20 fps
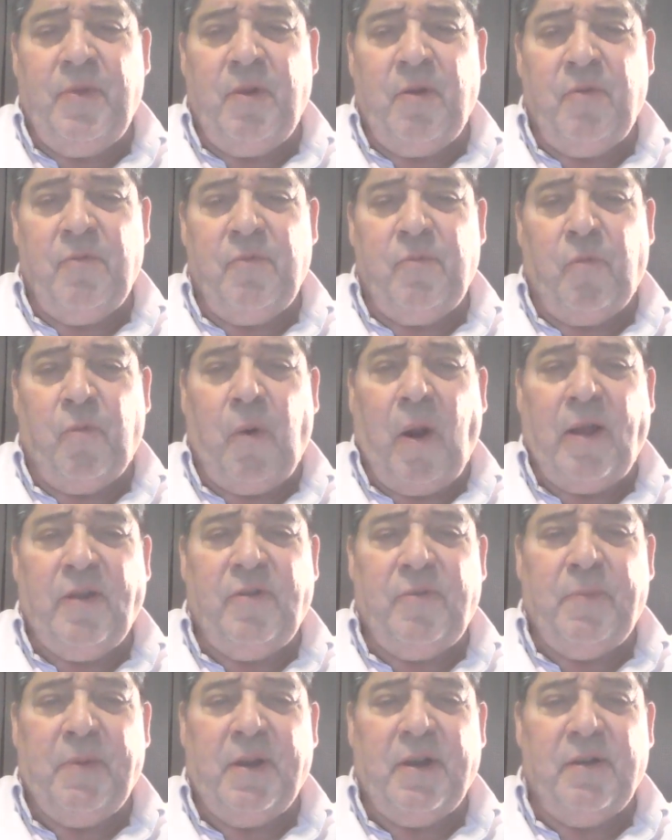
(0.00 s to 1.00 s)

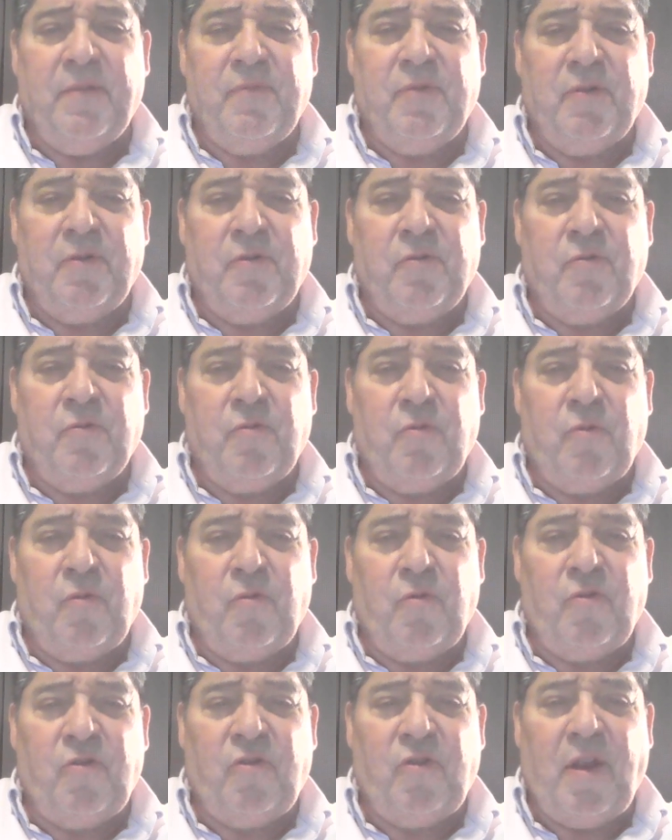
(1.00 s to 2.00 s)
rice becomes a
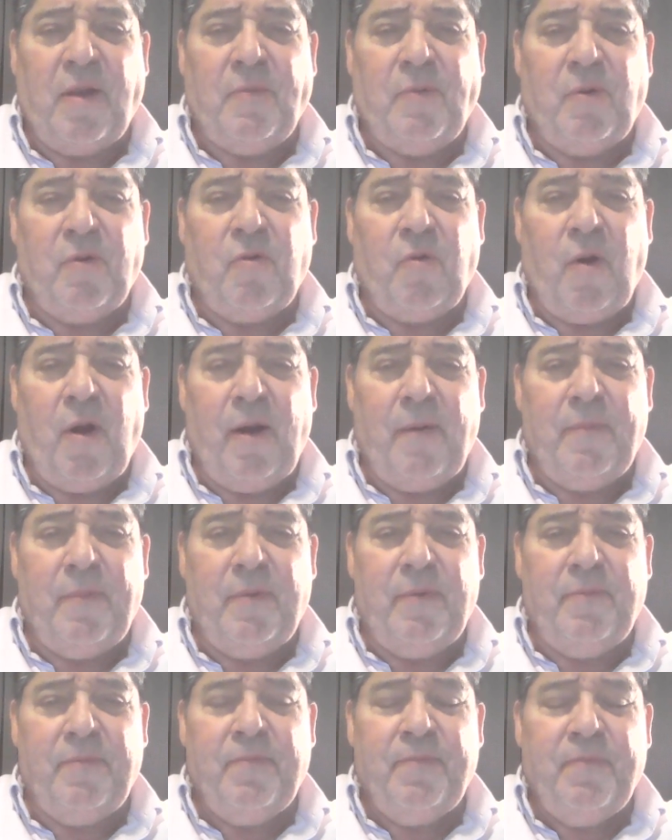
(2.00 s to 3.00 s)
staple crop,
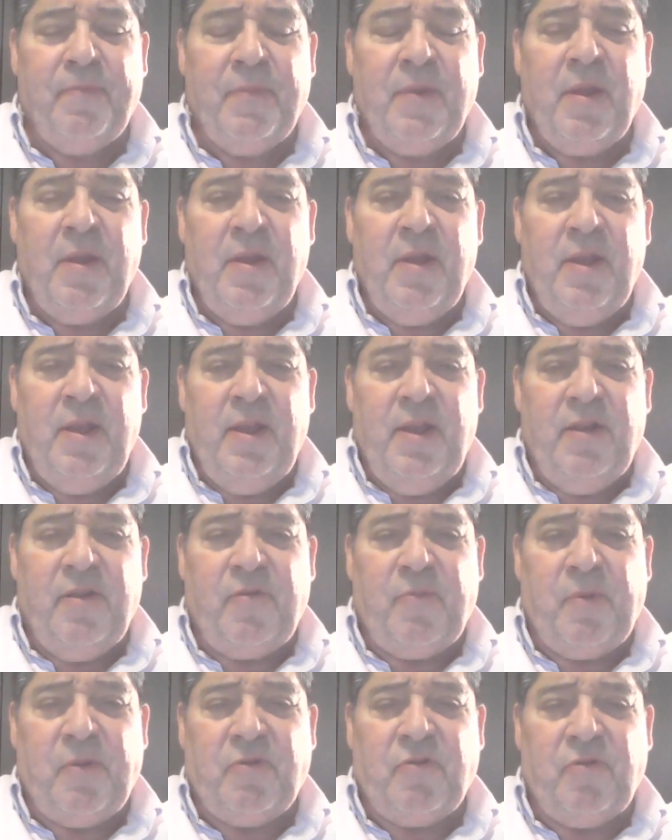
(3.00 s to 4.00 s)

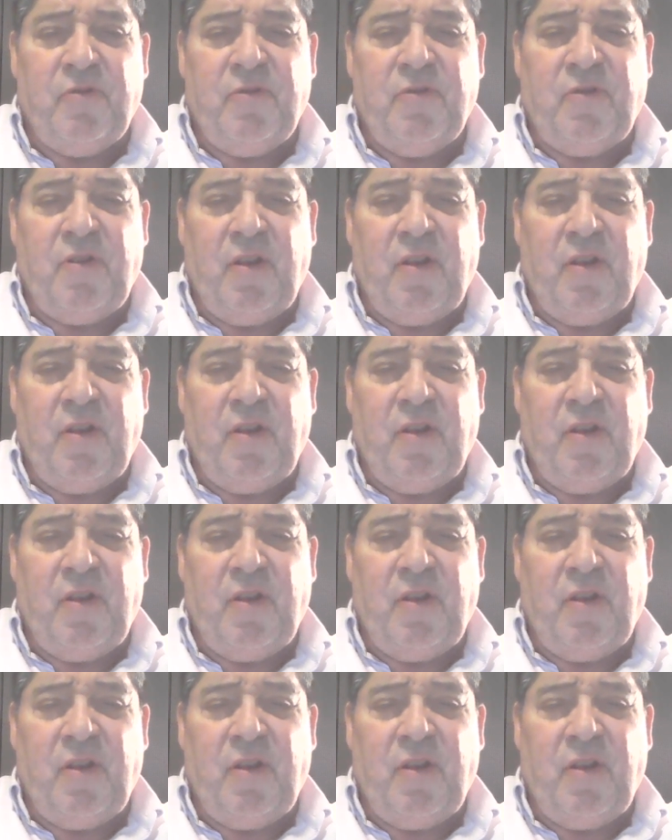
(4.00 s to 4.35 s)
especially in